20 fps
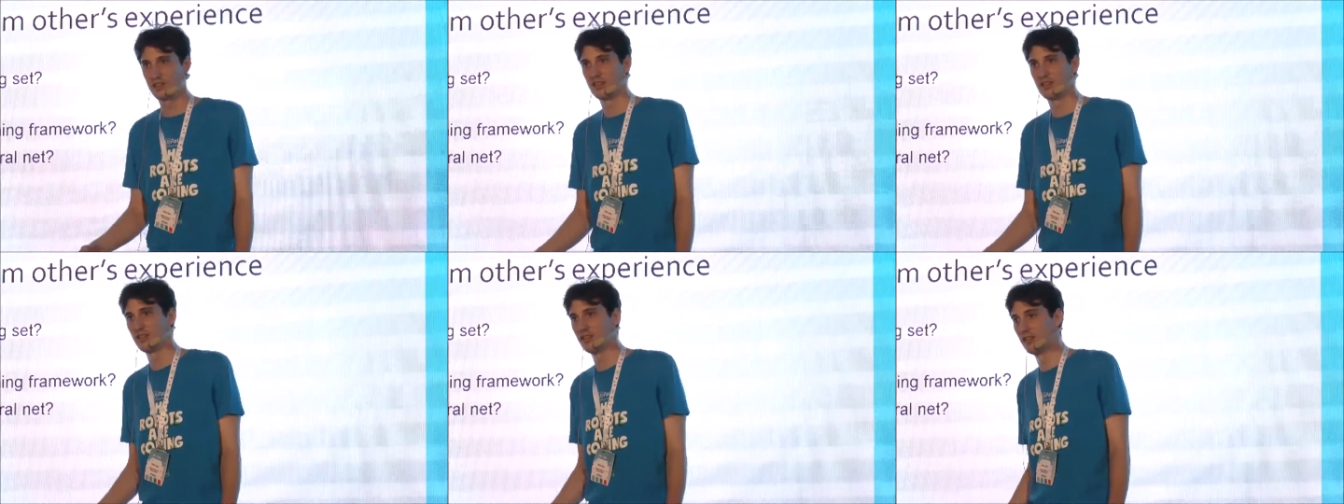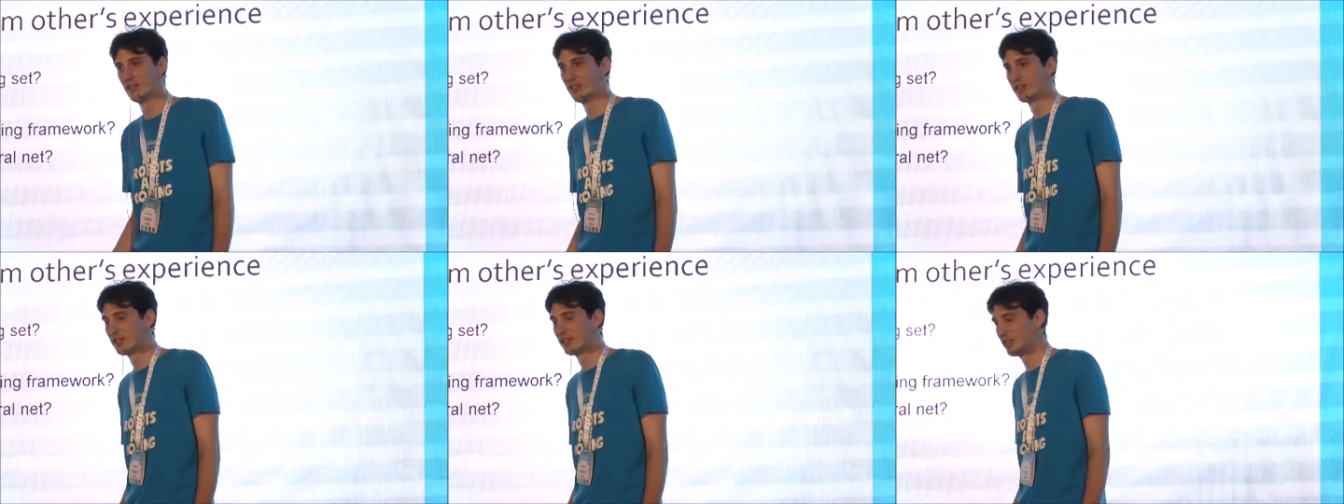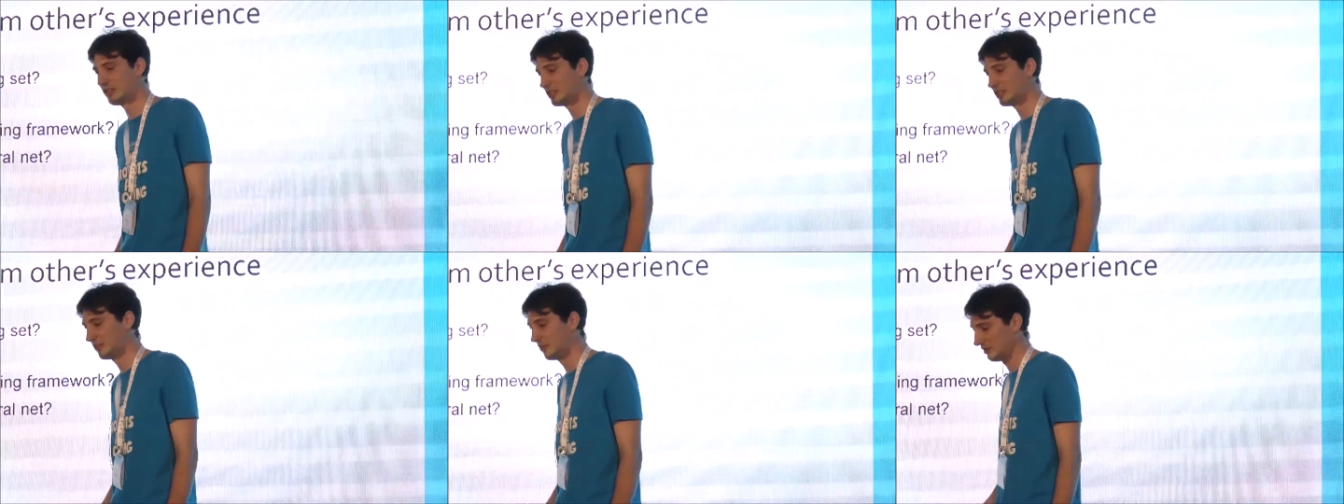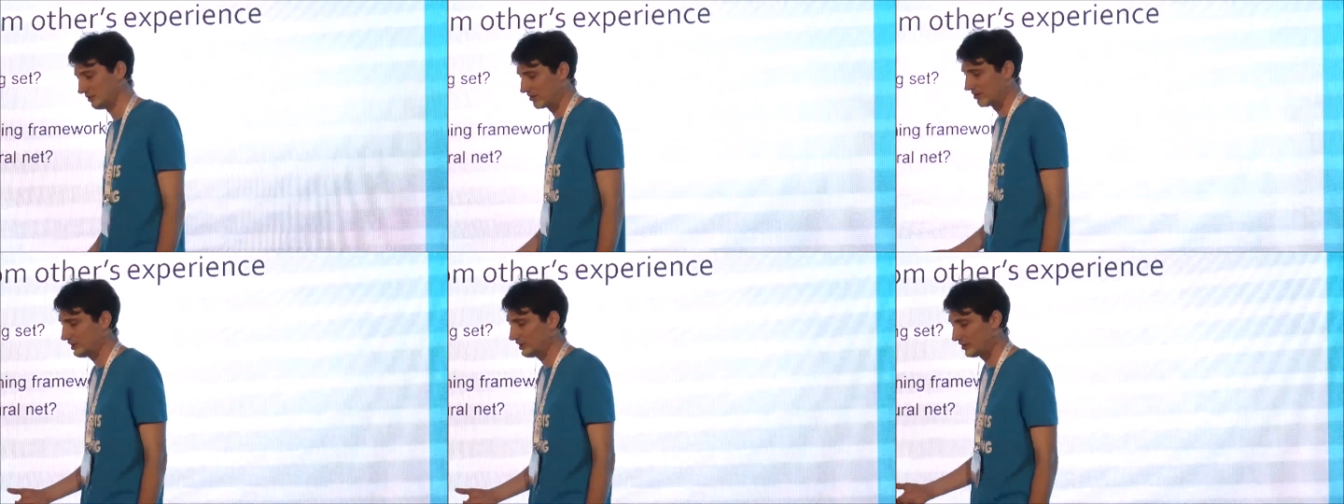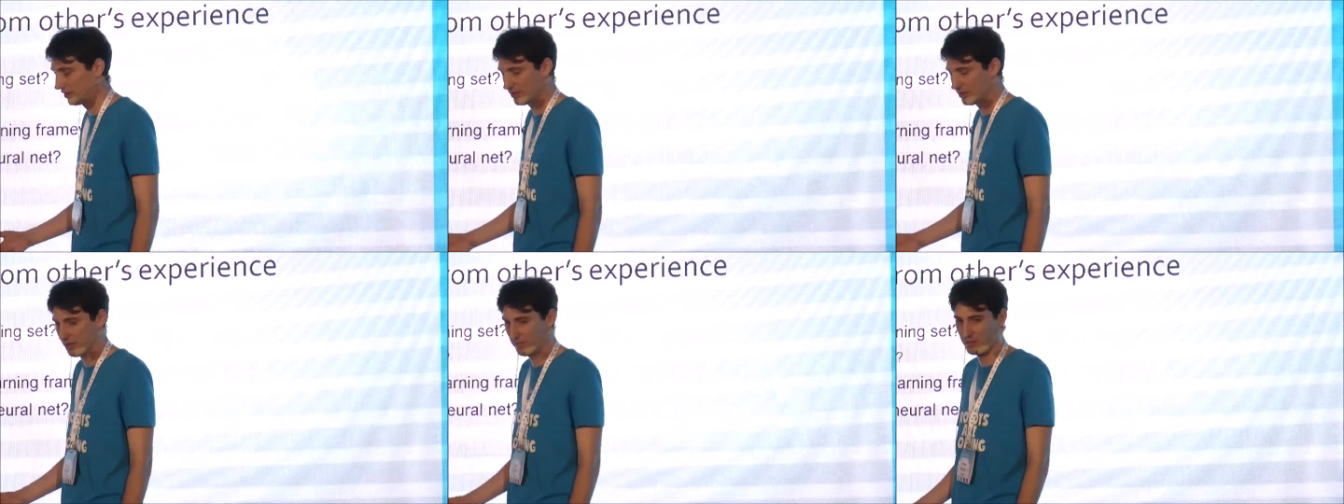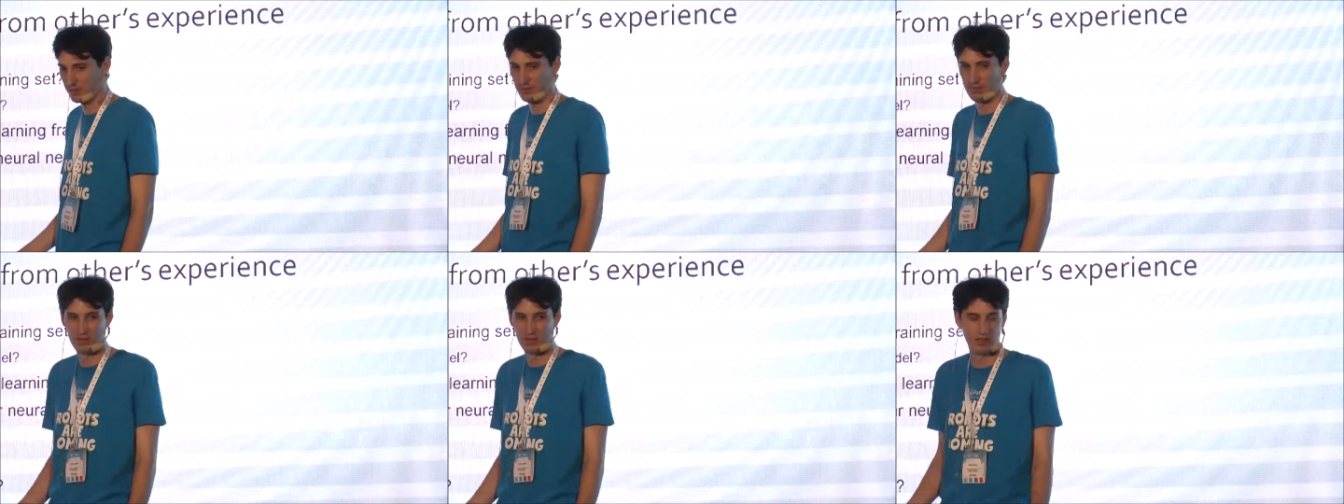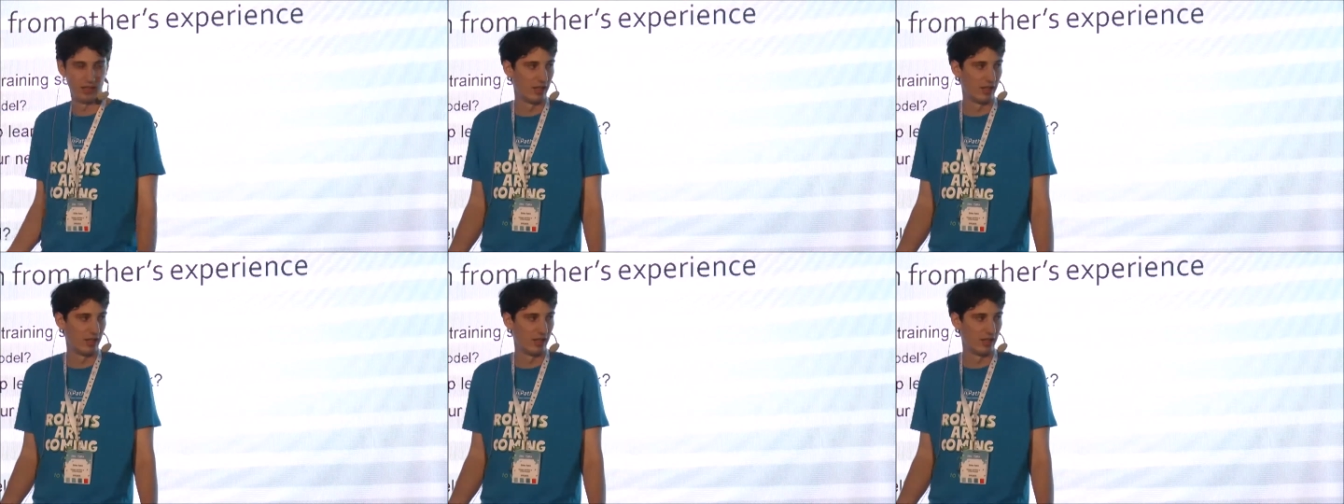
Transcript: accessible. It's not acceptable.